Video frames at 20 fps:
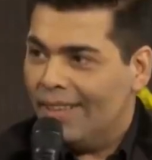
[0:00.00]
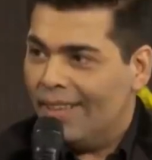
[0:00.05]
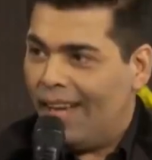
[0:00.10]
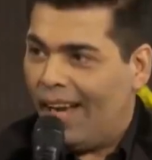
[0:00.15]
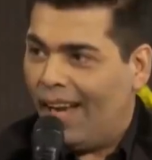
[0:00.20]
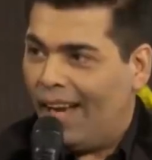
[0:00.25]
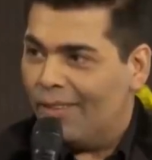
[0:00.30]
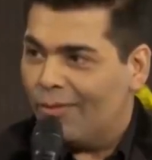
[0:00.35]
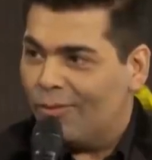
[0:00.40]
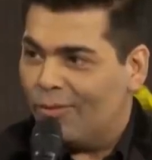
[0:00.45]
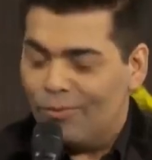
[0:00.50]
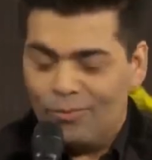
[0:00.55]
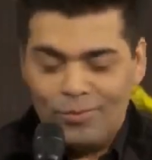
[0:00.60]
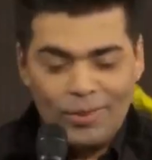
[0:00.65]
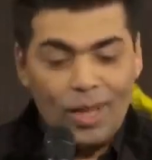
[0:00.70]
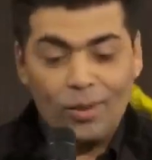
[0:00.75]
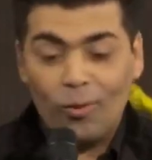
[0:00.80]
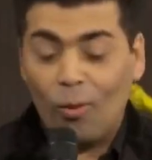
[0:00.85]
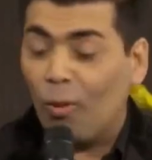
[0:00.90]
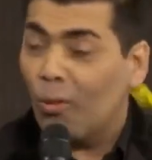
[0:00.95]
I've
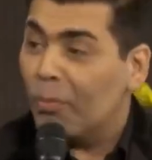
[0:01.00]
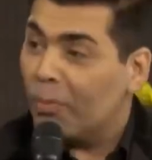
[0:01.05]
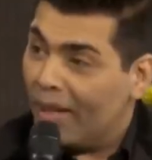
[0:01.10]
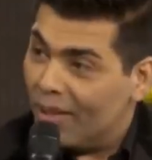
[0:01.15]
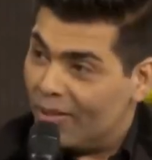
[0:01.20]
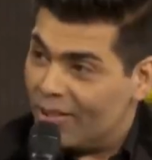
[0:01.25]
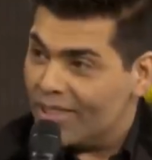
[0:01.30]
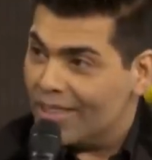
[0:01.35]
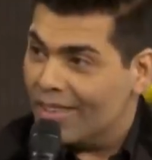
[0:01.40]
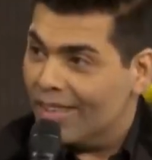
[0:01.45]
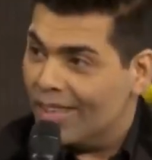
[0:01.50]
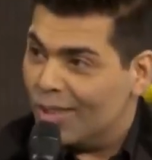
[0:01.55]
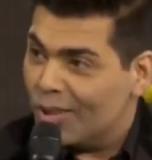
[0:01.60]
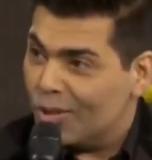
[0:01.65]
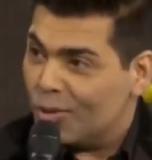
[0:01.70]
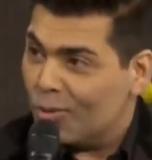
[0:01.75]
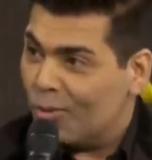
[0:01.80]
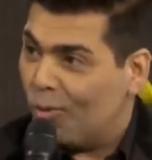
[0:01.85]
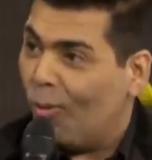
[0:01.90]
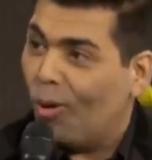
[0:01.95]
done all my
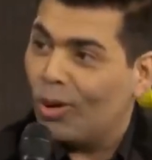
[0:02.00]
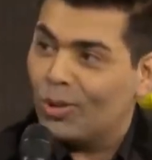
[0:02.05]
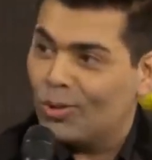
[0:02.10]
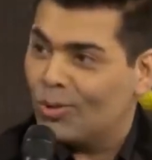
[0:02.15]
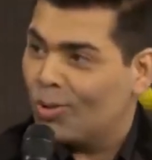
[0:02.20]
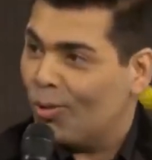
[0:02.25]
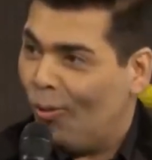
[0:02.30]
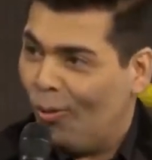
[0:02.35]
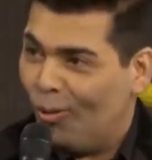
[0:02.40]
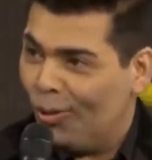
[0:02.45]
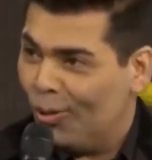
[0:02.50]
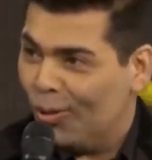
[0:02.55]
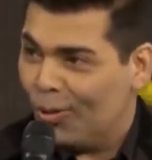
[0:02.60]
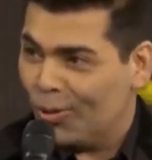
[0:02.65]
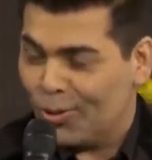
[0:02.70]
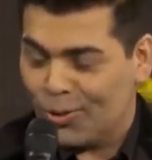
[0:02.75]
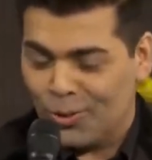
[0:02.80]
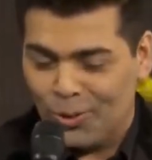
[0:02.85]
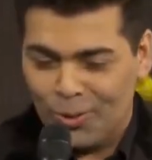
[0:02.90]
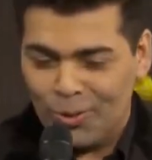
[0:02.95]
research, watched all your
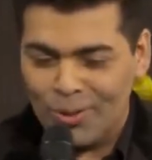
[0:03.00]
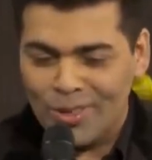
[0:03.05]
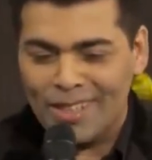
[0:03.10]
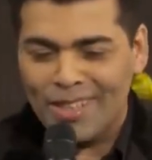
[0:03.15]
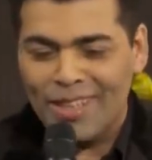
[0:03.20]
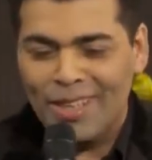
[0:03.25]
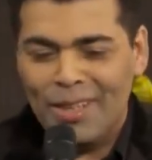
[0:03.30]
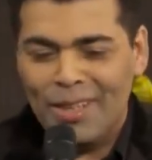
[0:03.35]
shows.